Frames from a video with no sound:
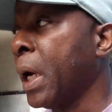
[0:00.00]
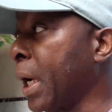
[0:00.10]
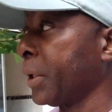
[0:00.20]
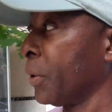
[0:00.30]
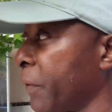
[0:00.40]

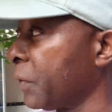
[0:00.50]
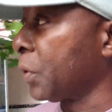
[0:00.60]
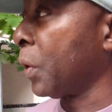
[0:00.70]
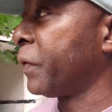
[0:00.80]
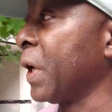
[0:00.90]
I don't
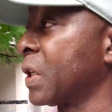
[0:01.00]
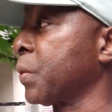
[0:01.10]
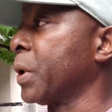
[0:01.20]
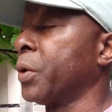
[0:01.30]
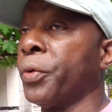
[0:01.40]
know if that's
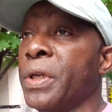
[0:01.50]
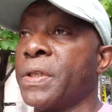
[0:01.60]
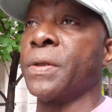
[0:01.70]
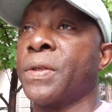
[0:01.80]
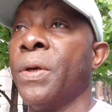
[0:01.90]
one of the
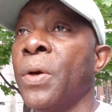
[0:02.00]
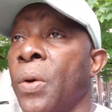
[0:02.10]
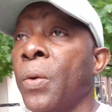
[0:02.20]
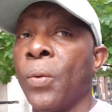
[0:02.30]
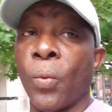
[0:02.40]
reasons
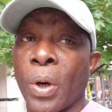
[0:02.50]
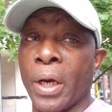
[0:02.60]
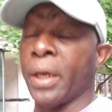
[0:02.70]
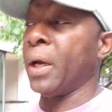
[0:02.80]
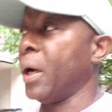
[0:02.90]

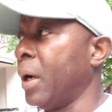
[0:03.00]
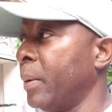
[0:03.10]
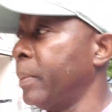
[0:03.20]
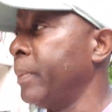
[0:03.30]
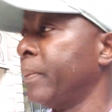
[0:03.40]
why,
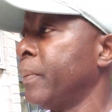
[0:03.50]
um,